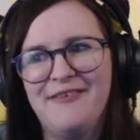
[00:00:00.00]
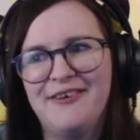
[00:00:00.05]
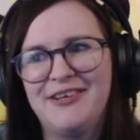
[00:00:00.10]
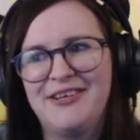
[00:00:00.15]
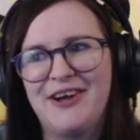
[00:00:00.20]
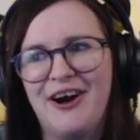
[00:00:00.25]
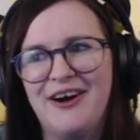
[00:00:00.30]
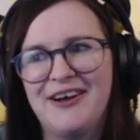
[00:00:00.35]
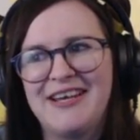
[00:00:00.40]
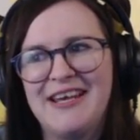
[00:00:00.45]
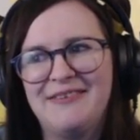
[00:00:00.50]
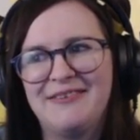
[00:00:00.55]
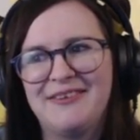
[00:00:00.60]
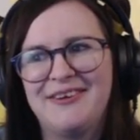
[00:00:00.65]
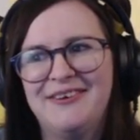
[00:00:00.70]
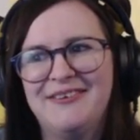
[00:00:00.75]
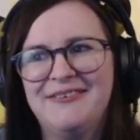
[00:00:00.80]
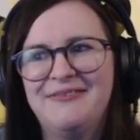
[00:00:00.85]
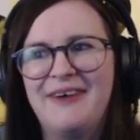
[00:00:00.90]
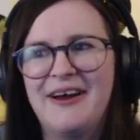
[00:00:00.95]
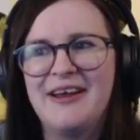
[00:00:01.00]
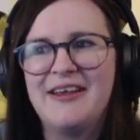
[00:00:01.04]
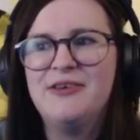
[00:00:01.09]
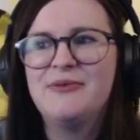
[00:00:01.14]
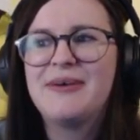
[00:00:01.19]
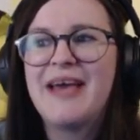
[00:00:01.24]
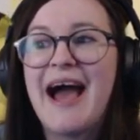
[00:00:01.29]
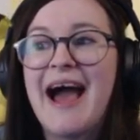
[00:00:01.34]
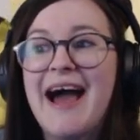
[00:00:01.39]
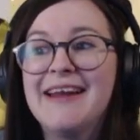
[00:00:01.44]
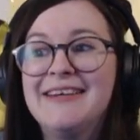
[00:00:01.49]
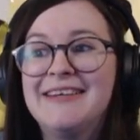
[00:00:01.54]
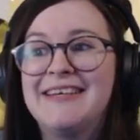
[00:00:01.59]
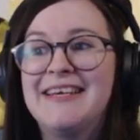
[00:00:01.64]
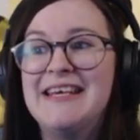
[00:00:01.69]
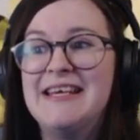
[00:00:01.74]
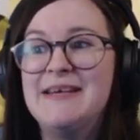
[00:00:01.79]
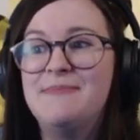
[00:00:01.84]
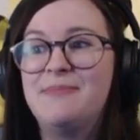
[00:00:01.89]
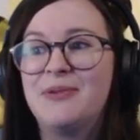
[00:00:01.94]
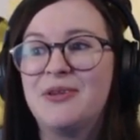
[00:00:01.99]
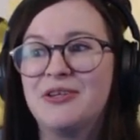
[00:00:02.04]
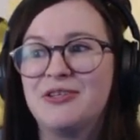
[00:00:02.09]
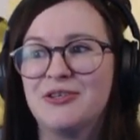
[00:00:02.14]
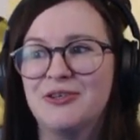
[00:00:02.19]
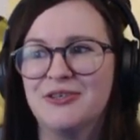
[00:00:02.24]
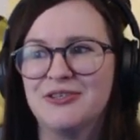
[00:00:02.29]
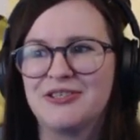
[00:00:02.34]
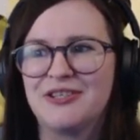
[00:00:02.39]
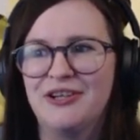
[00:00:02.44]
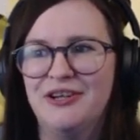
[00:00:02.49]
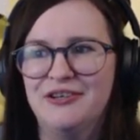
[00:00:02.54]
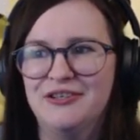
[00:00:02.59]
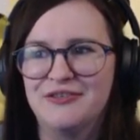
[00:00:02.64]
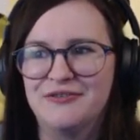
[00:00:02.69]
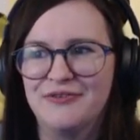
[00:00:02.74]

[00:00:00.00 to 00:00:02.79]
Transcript: You can't keep. The, wait, you can keep the doors closed